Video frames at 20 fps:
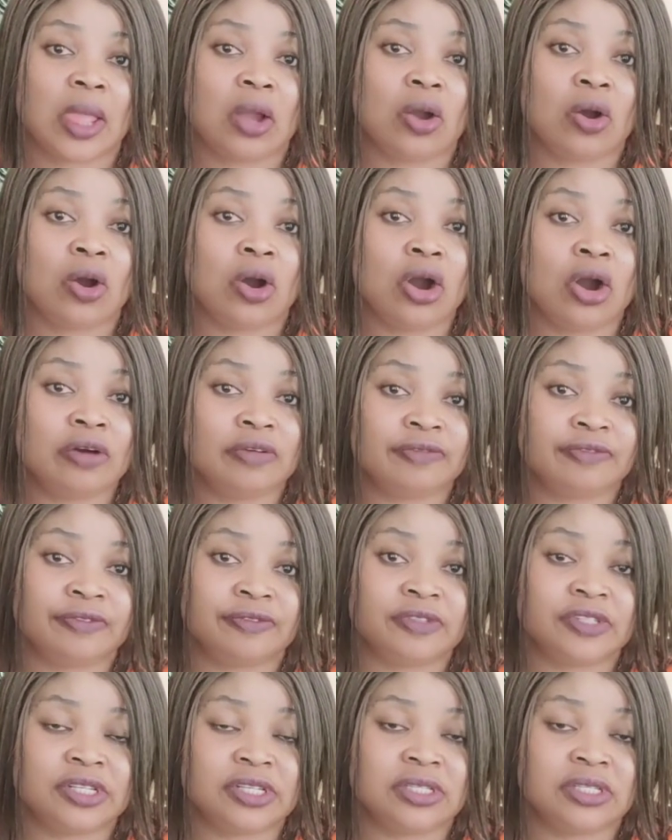of
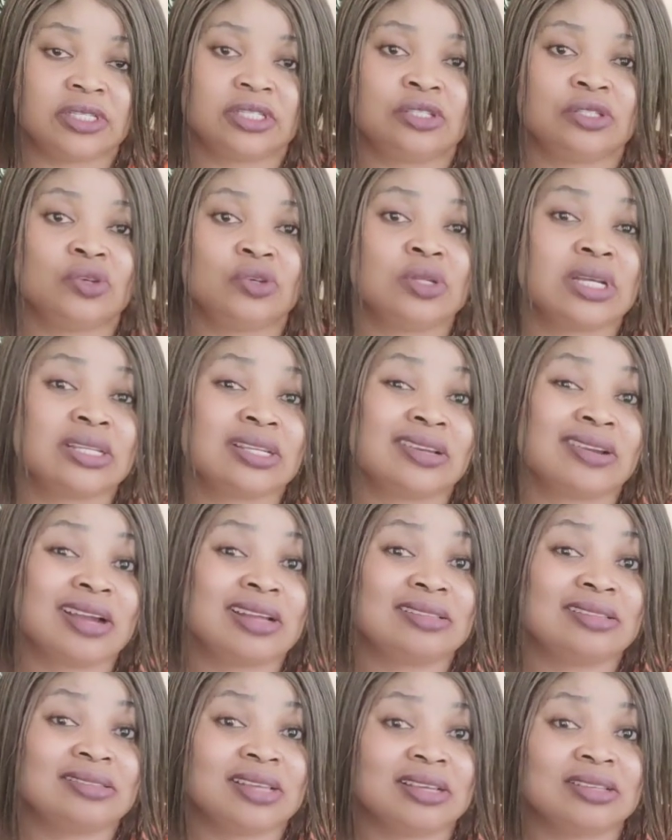this so that you
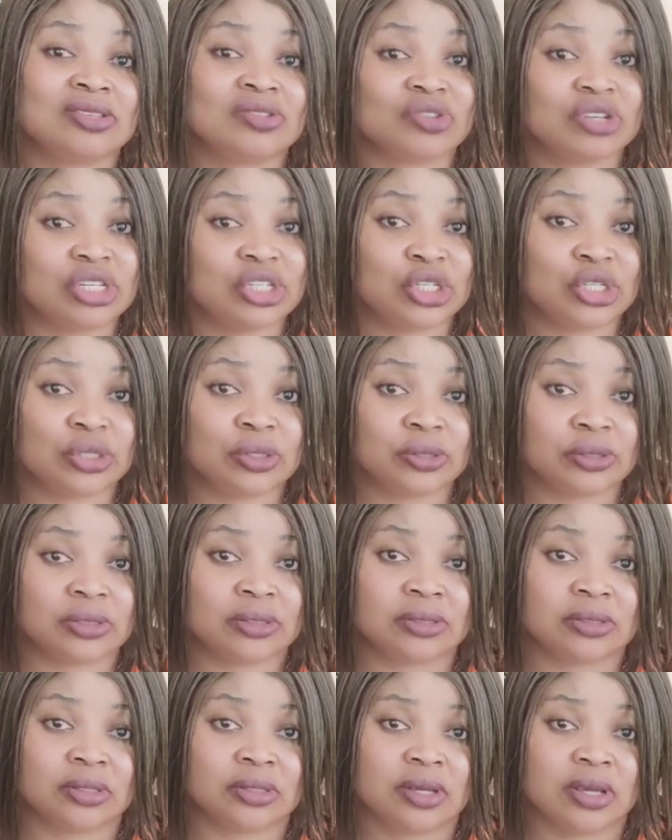can take
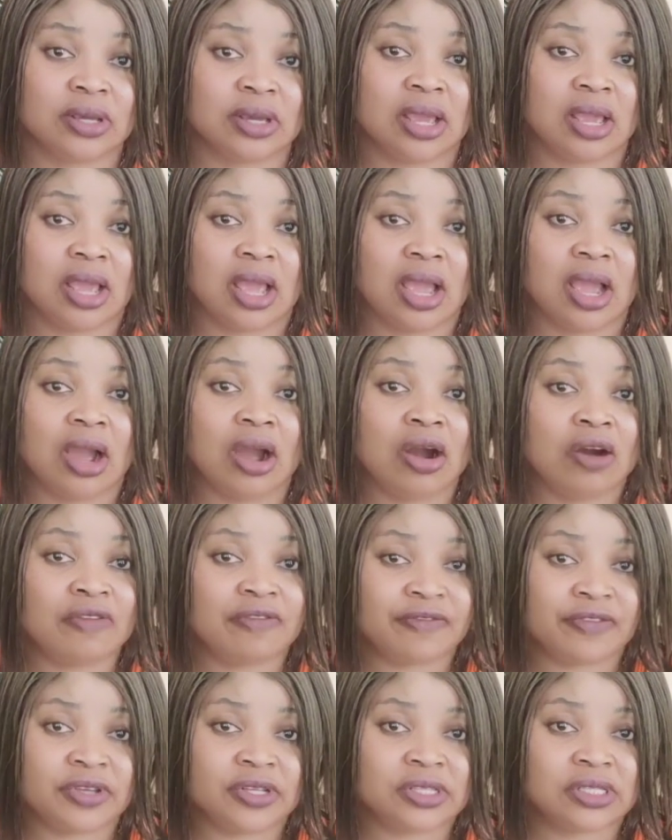screenshots of
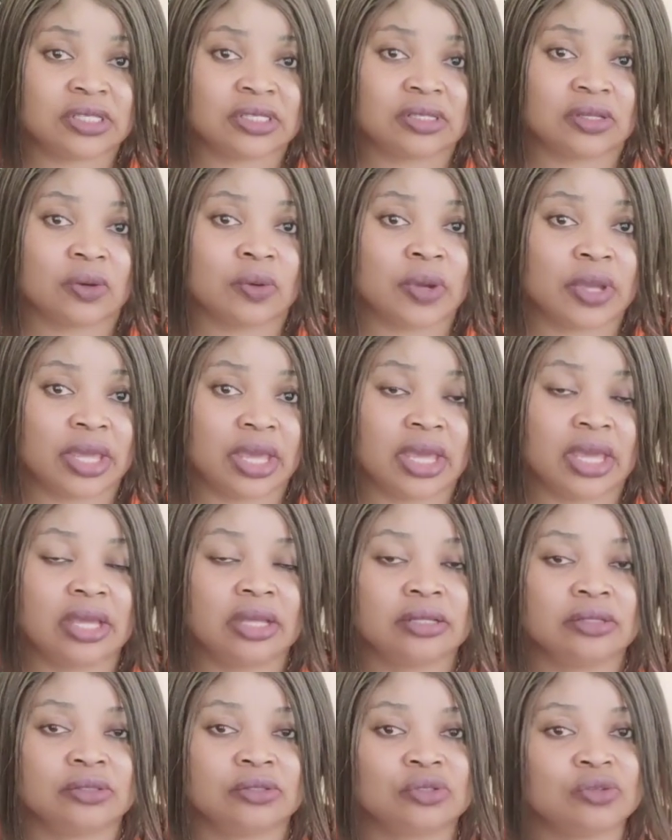it, okay,
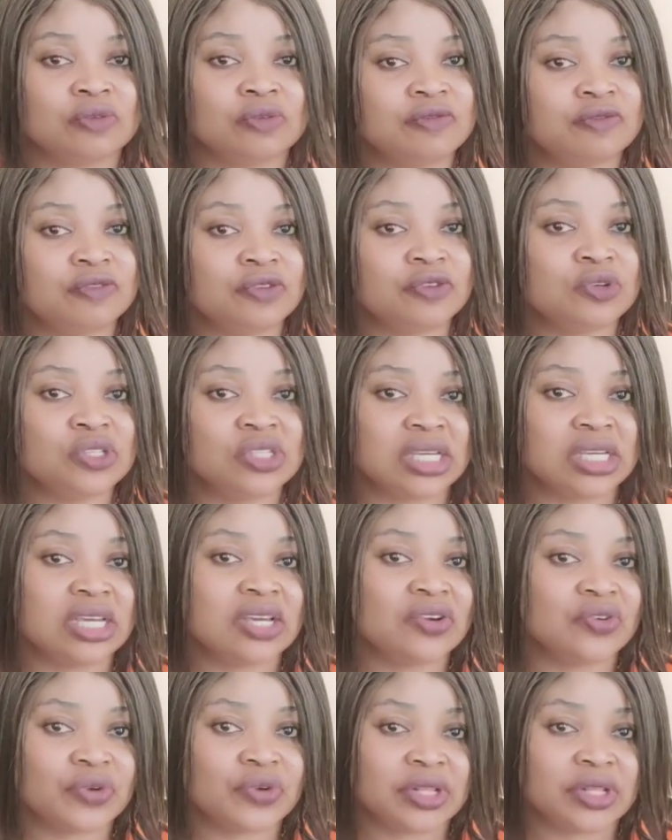to view the
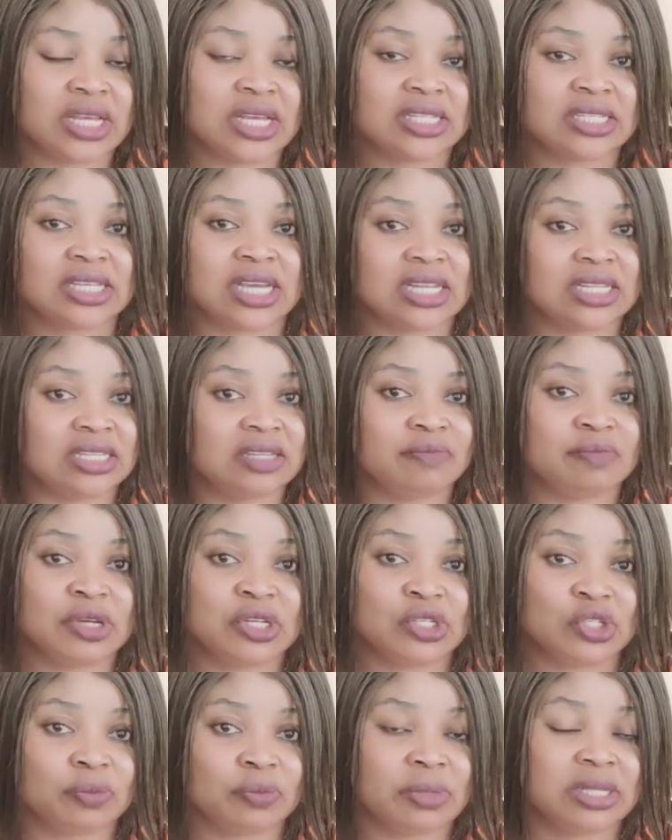ingredients and the
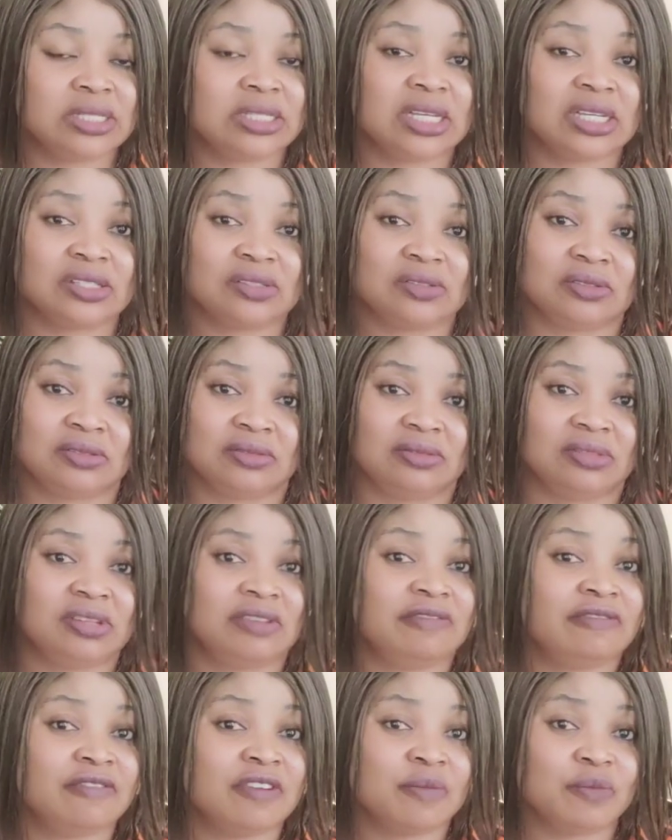measurement and the
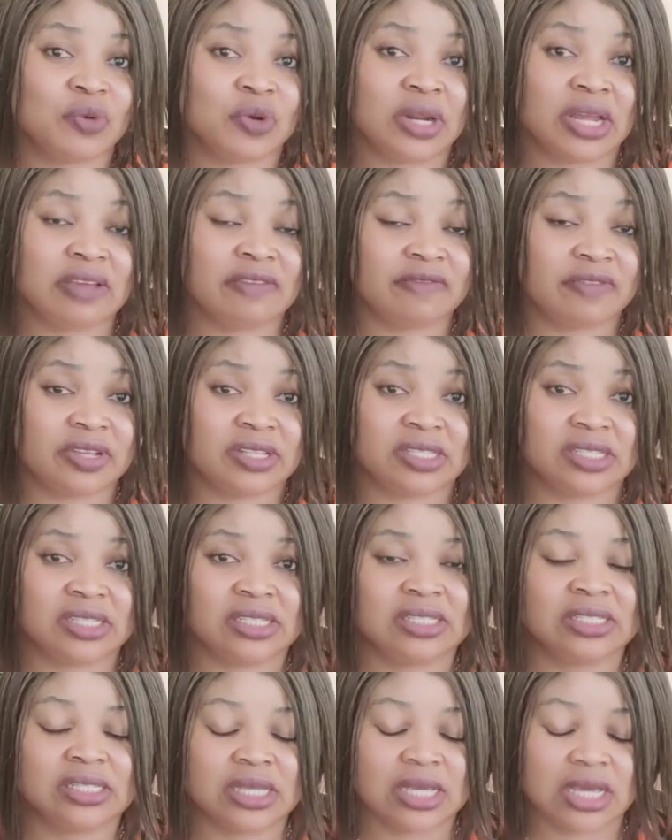formula,
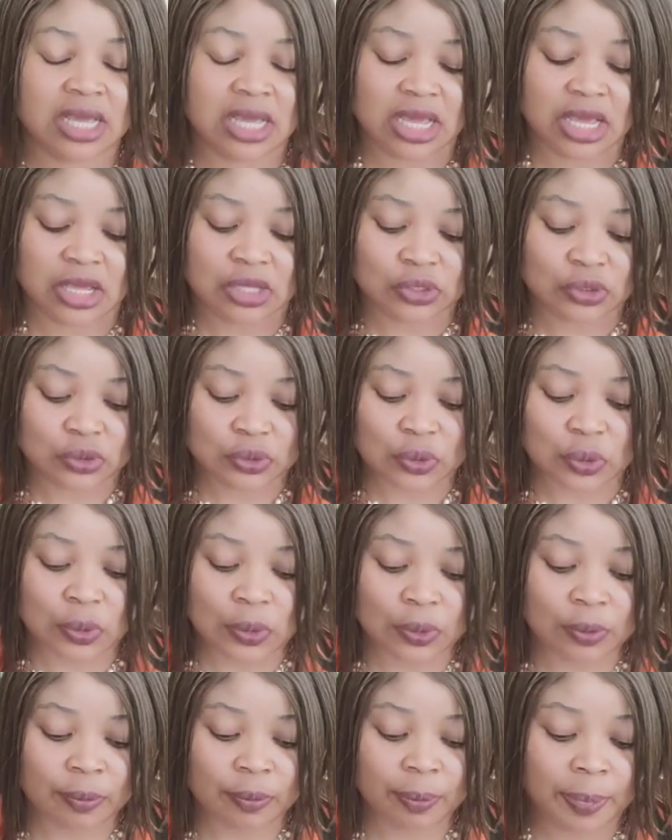everything.
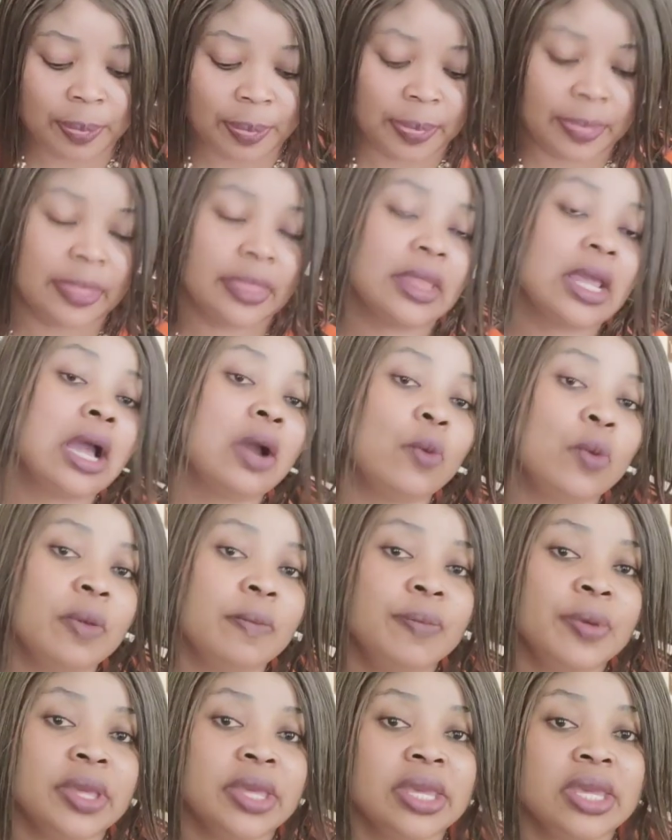So that will
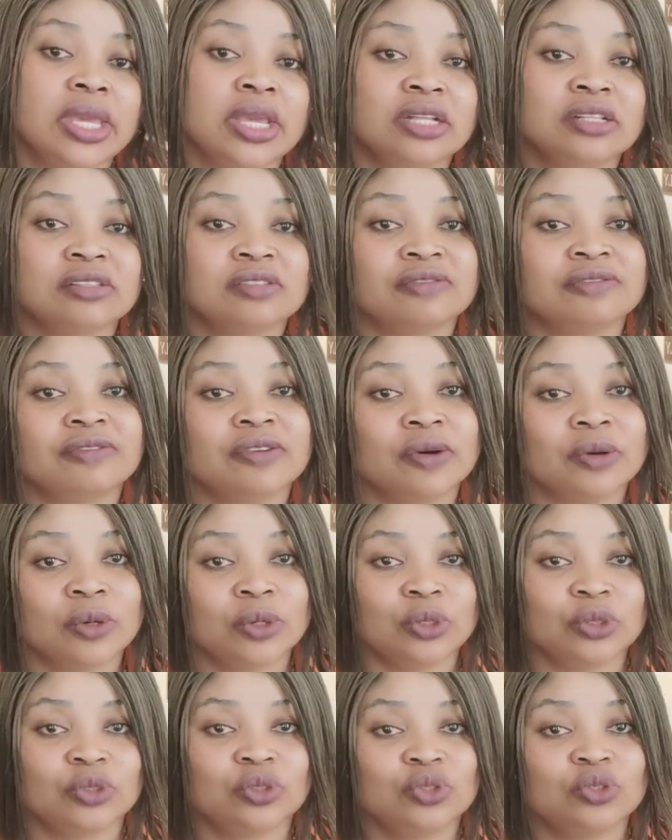be it
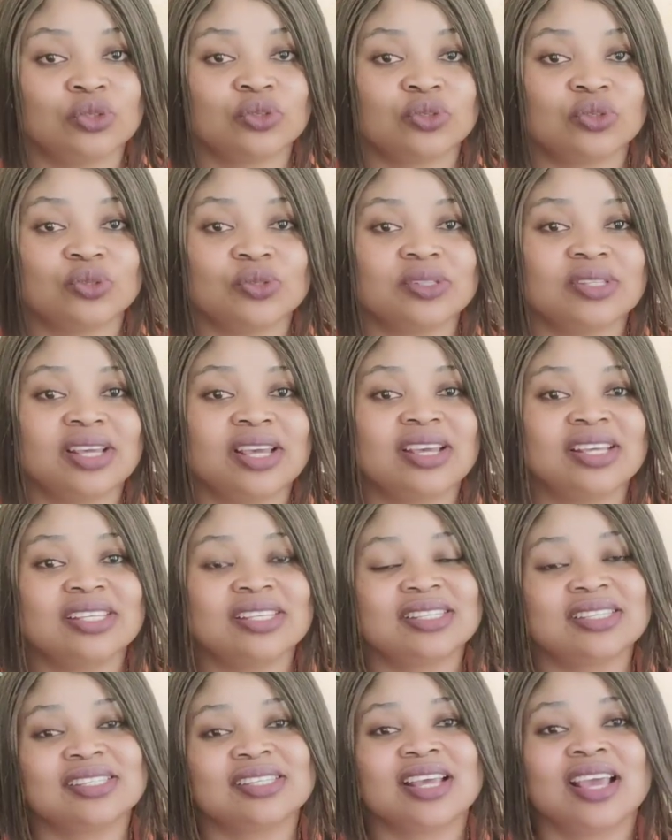for
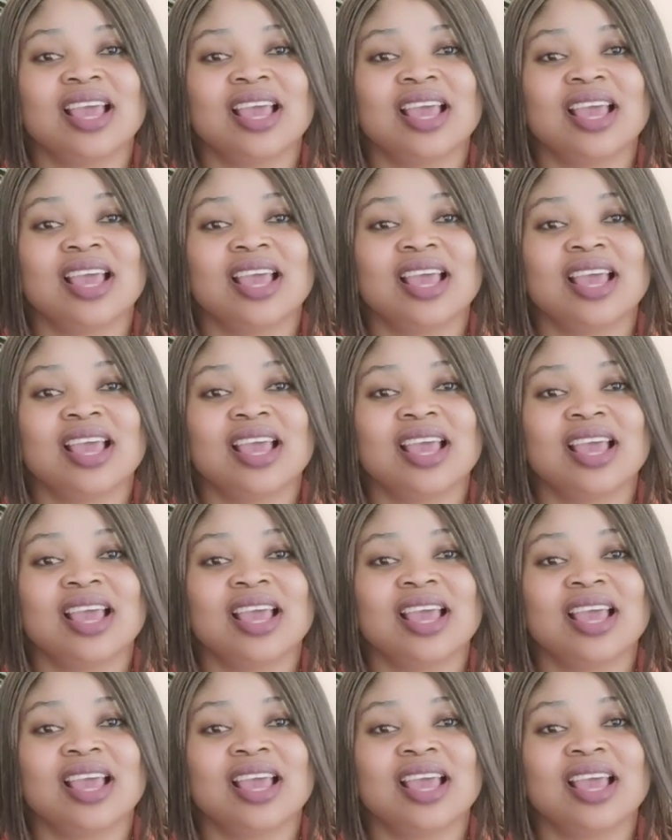today's